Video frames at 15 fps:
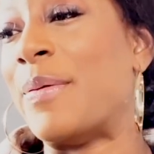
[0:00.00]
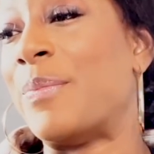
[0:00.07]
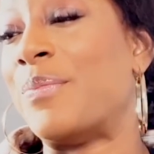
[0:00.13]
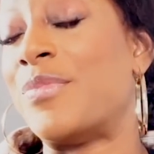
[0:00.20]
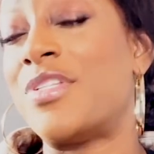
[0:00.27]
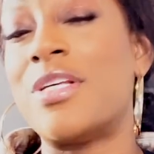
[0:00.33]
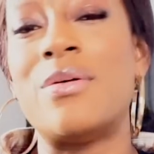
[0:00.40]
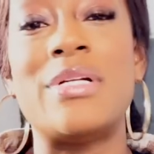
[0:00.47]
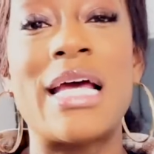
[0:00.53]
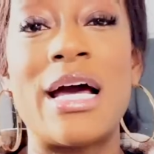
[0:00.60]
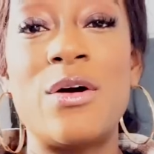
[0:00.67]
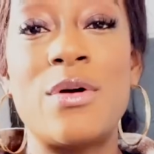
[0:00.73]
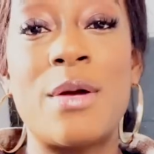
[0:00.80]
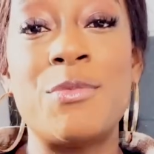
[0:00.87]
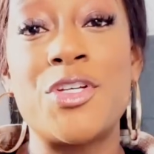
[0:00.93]
So
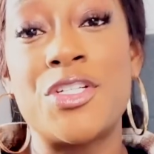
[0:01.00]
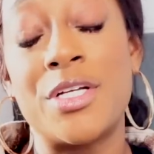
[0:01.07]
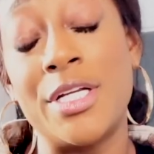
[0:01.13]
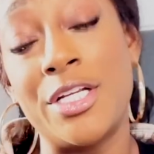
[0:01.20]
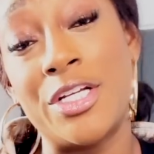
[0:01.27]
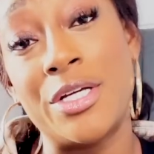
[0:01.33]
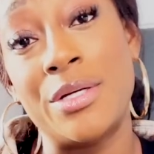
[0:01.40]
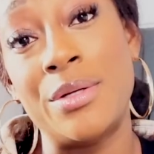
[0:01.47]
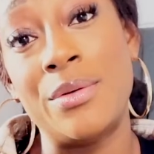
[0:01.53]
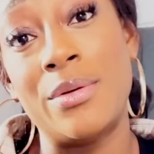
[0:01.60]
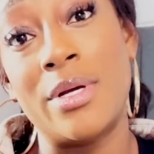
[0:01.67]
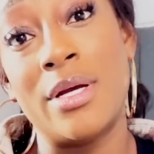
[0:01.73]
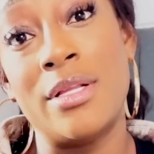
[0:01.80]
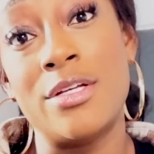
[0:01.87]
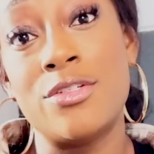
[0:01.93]
now I'm just going to do
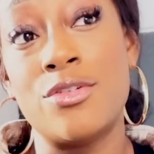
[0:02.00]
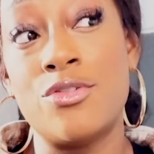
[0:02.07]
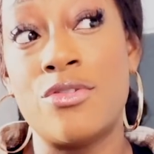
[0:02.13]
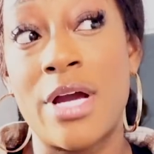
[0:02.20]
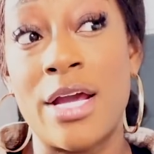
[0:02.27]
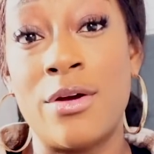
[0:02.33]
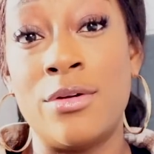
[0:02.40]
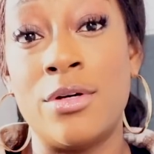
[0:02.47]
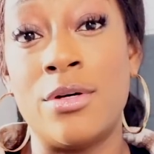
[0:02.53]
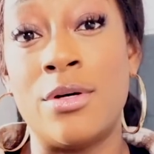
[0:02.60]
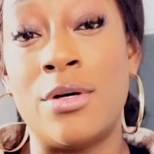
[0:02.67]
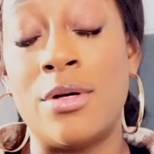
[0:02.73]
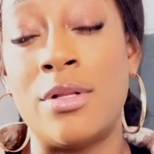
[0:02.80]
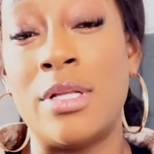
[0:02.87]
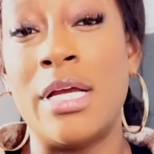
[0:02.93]
a little try on
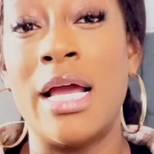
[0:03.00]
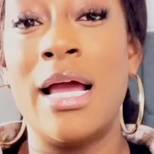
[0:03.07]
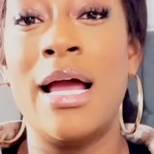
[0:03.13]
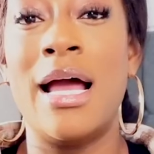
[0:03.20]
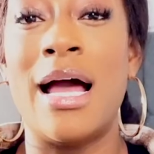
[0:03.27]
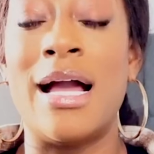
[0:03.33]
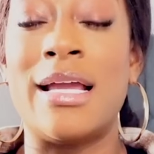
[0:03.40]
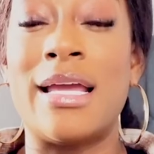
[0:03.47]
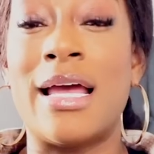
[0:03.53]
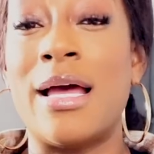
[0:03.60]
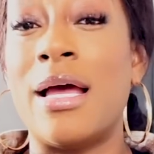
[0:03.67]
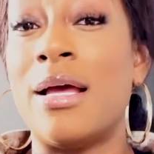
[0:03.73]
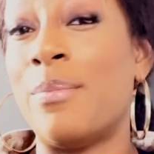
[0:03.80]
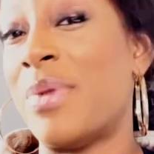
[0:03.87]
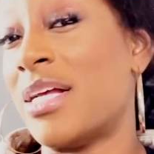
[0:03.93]
haul and get
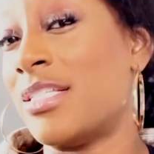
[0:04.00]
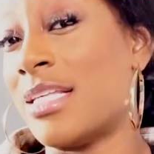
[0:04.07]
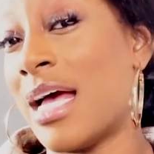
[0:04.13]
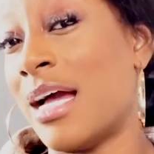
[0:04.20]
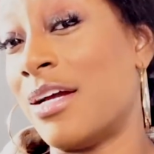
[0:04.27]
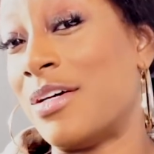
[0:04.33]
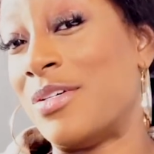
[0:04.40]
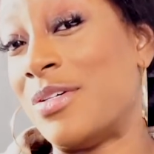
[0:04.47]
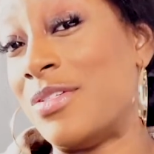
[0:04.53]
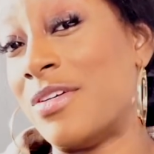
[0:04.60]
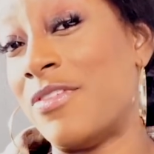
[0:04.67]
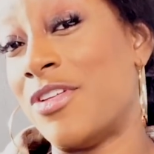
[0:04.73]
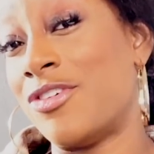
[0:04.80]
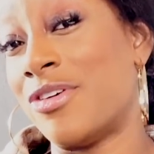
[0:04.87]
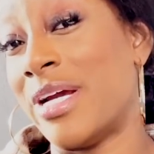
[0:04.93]
better angles of
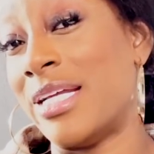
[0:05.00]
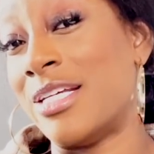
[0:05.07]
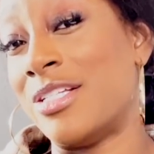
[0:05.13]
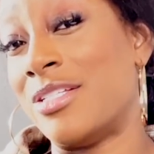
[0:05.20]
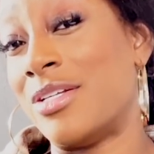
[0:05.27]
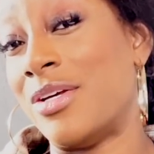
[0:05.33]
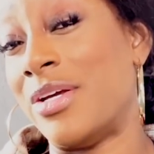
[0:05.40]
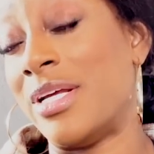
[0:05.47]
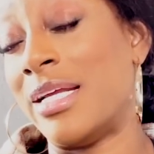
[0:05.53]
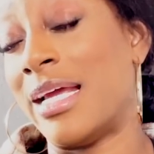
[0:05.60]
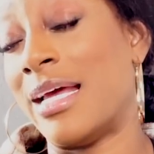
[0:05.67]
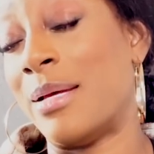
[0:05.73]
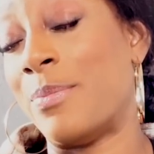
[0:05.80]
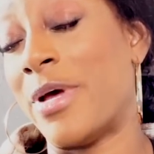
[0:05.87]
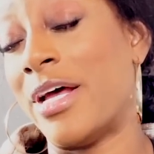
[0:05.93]
the trainers so you can get
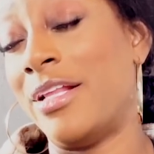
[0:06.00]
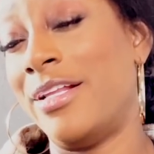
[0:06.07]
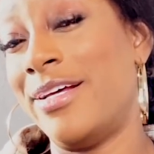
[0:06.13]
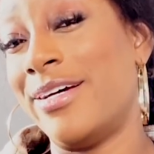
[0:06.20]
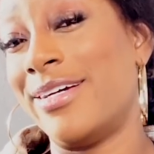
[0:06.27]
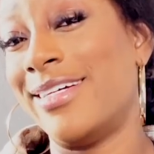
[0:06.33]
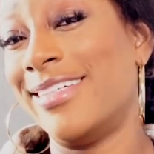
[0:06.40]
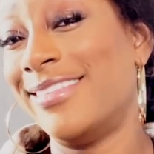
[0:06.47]
a better look.